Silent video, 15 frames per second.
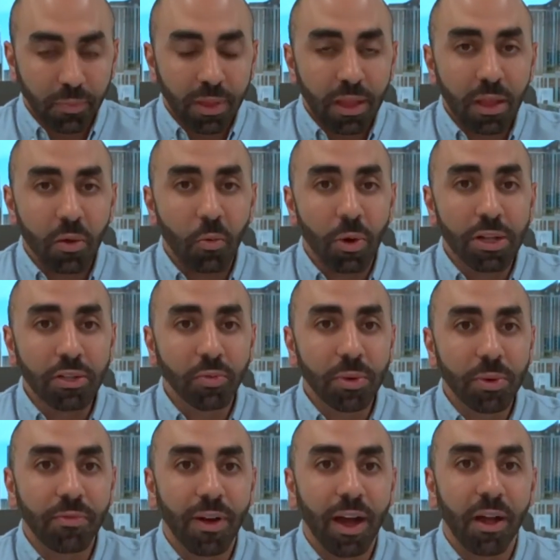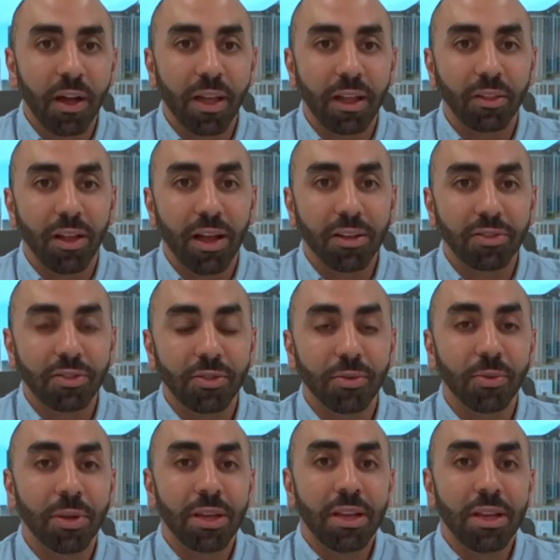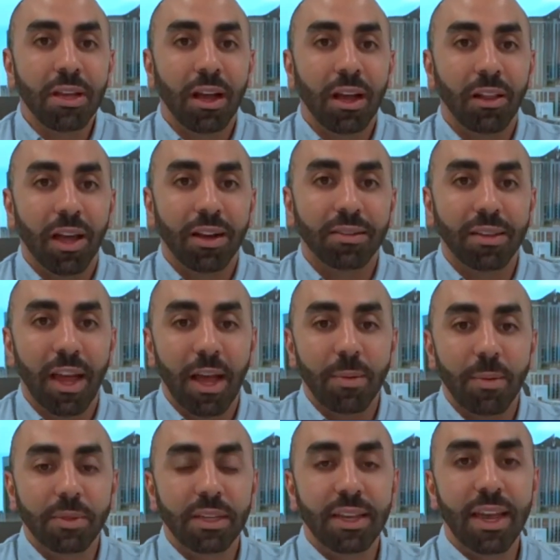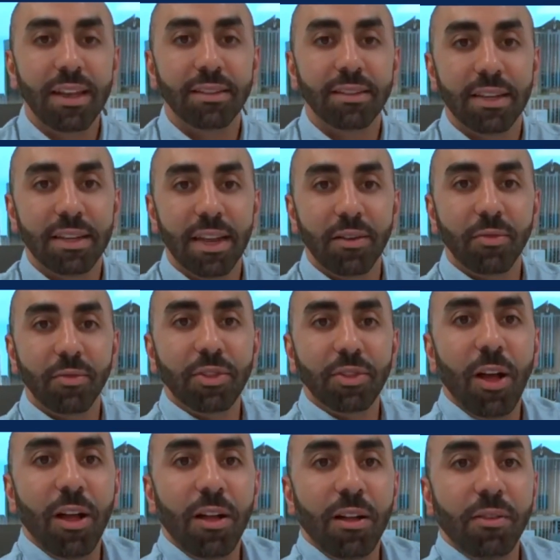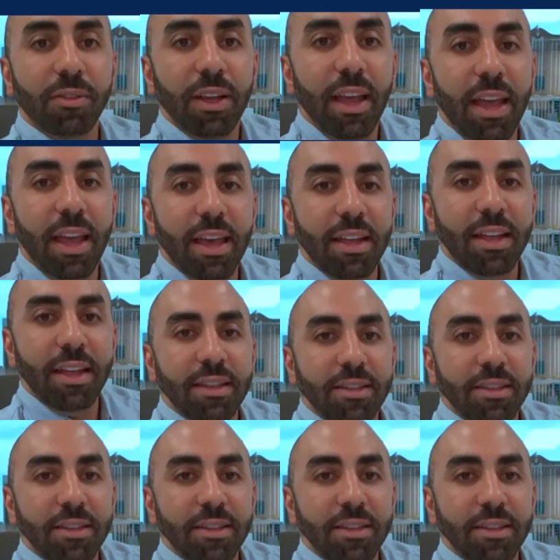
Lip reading: Once we file that lawsuit, a lot of times the case can get resolved, and the